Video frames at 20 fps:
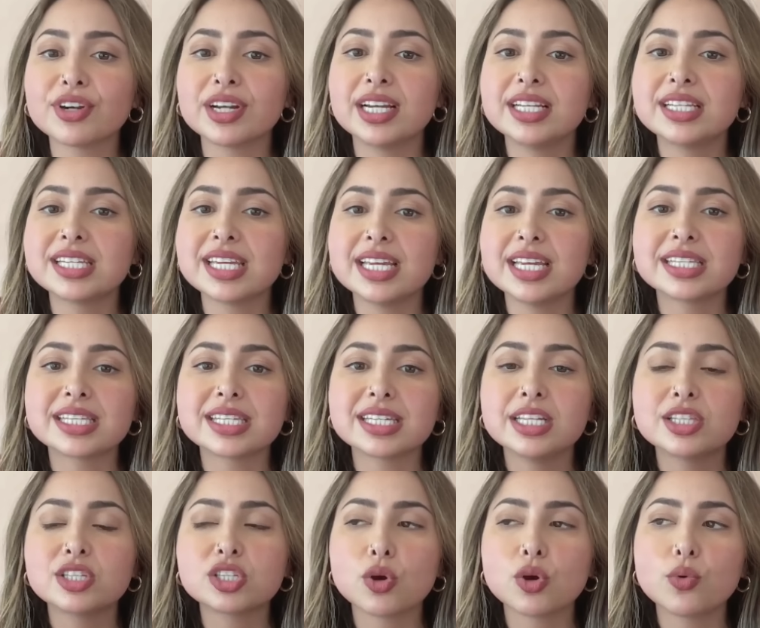It's it's it's,
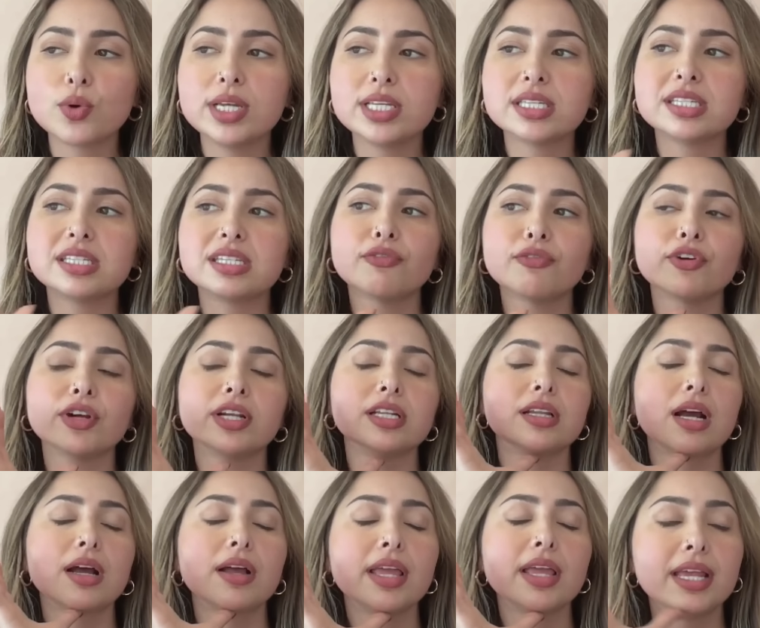it's always mixed, different
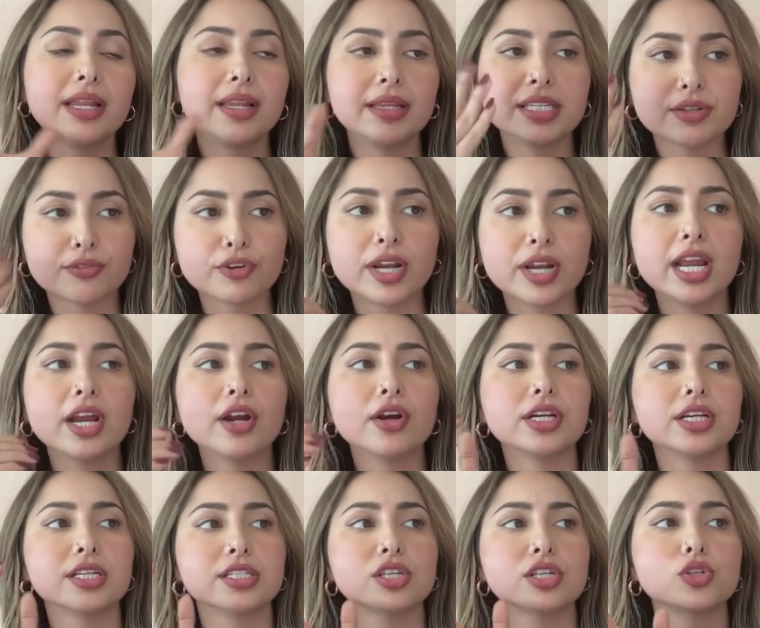in different
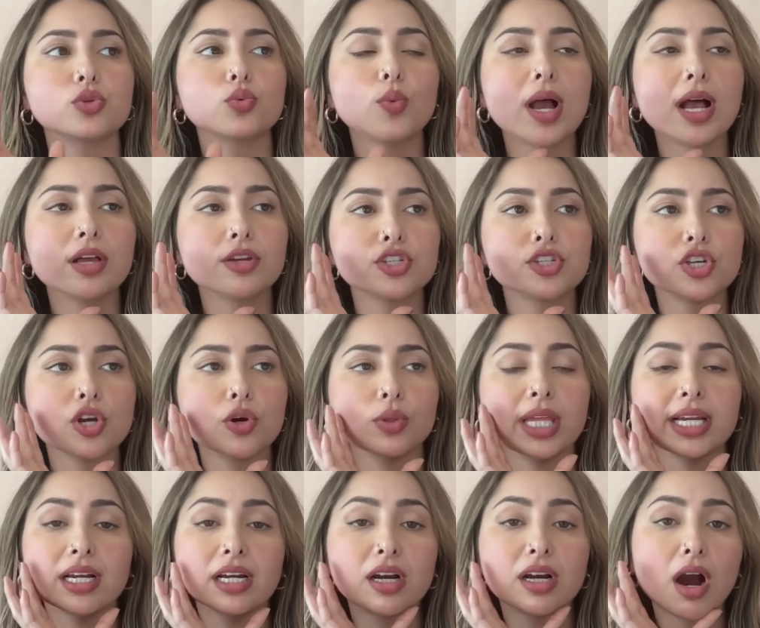areas as well. So like
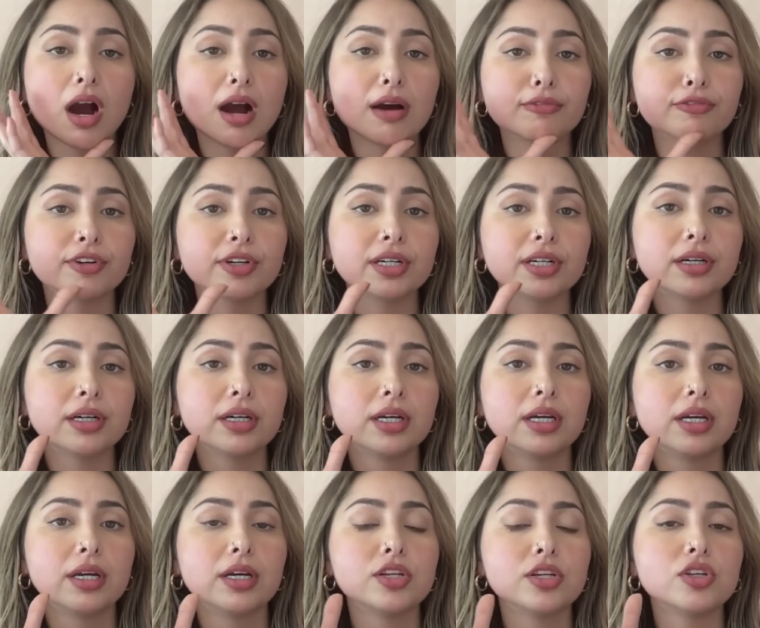a kapha,
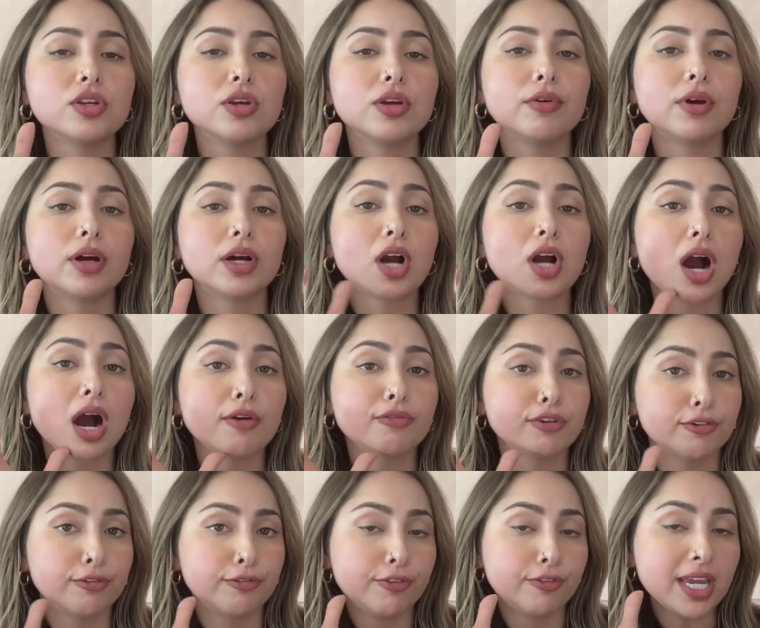a kapha
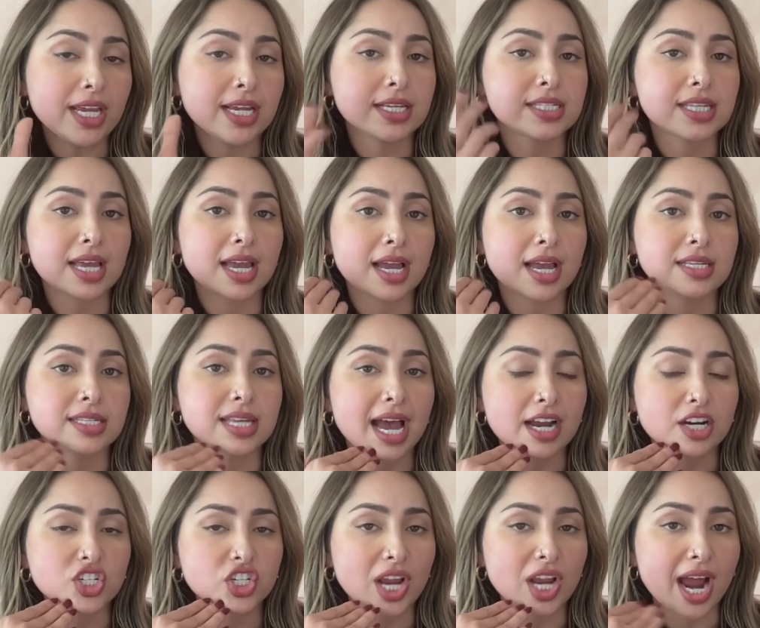face as
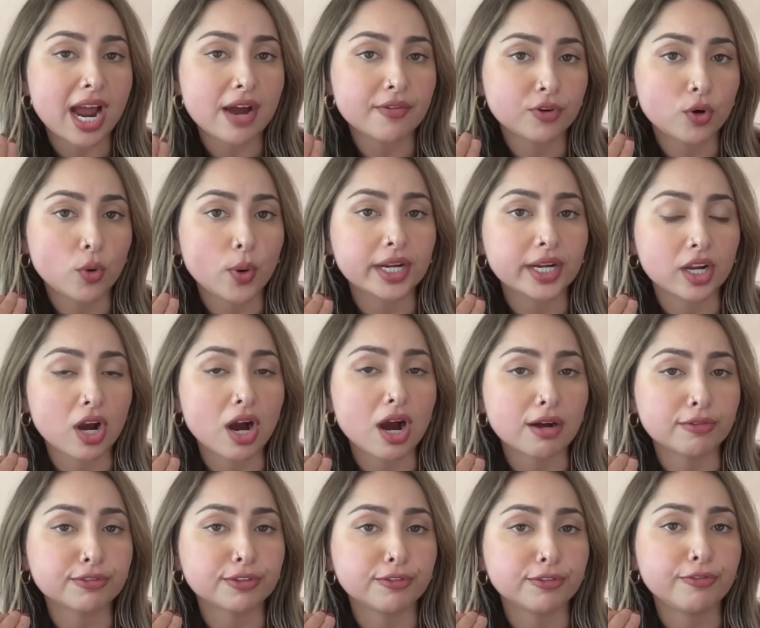actually I have quite a
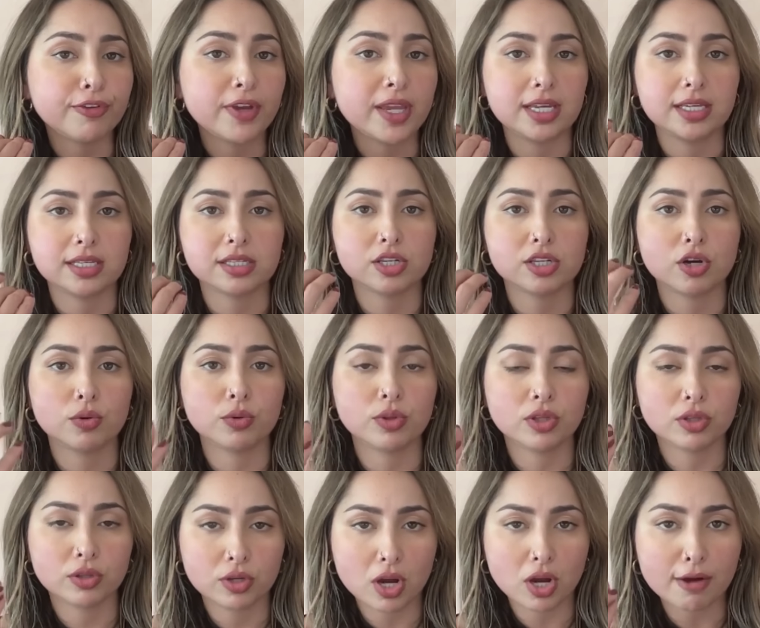kapha face. So
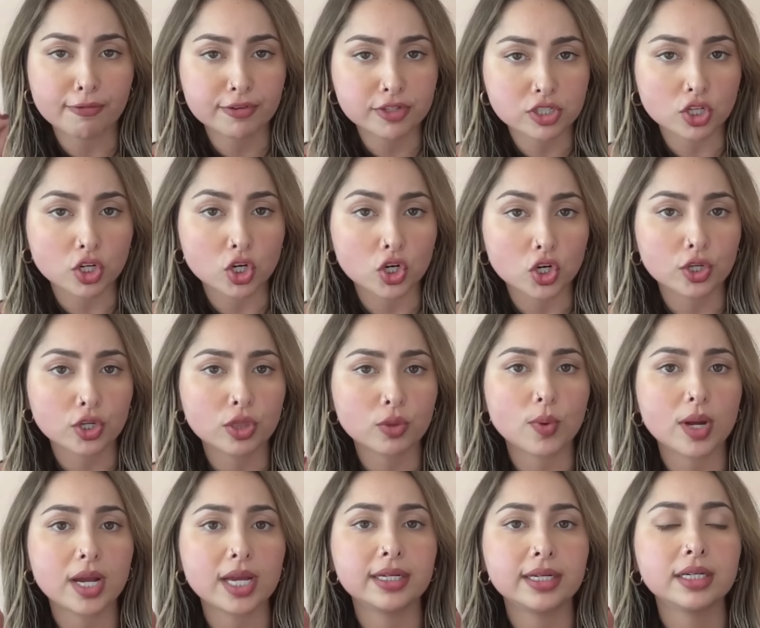kapha is the earth
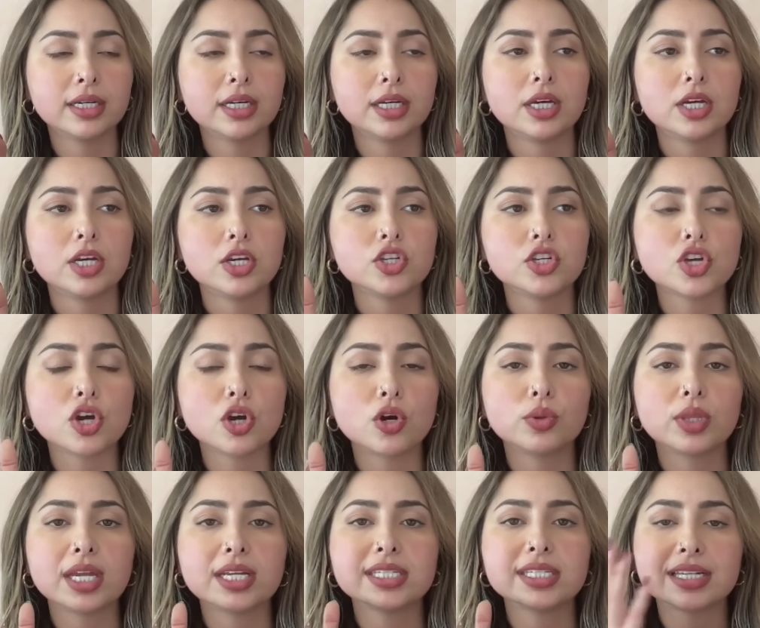one. So
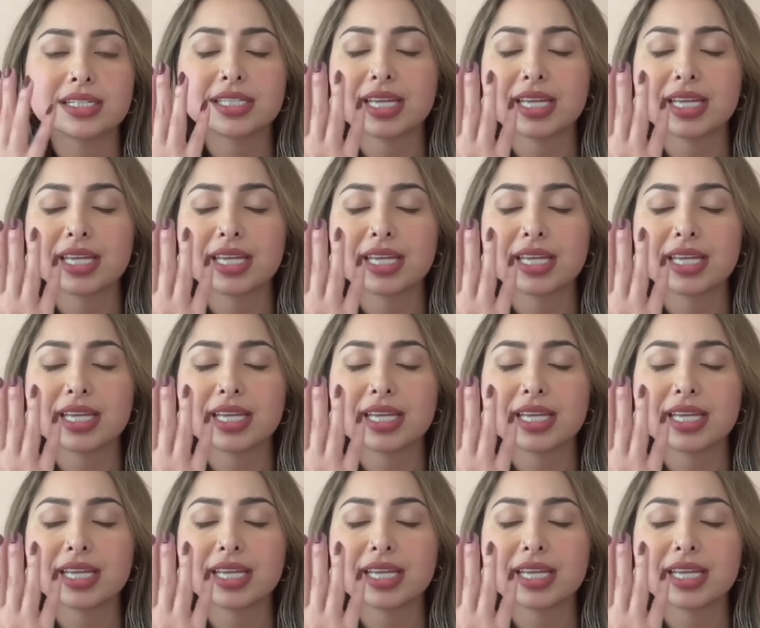they tend to